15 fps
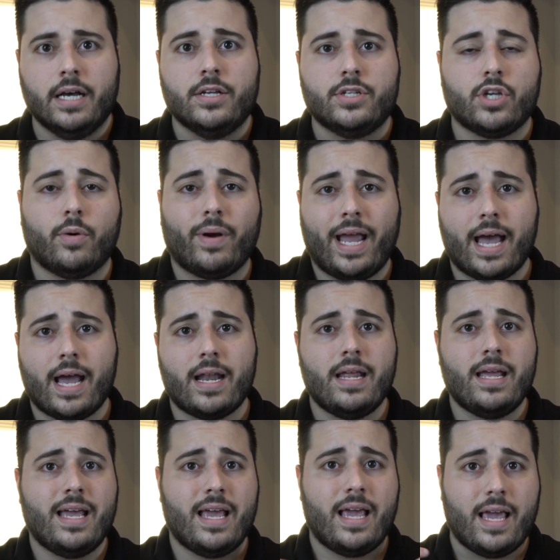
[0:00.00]
So
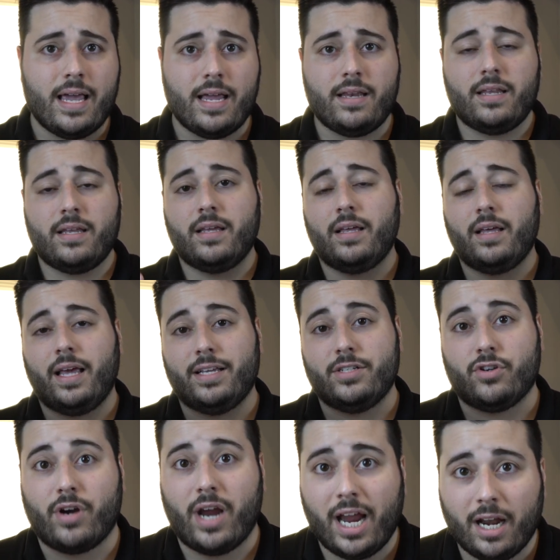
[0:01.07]
again, heat is
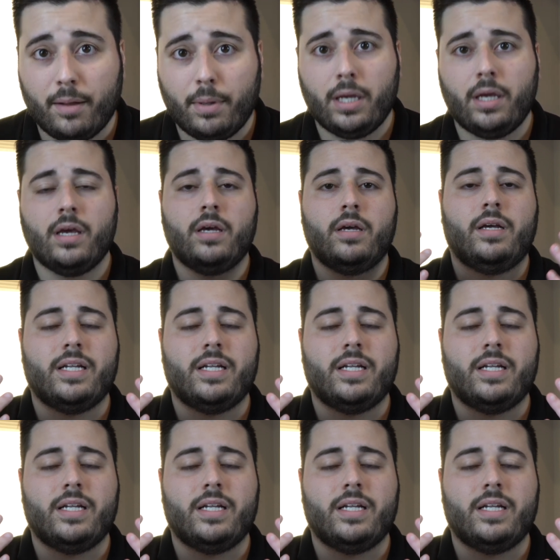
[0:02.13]
your enemy.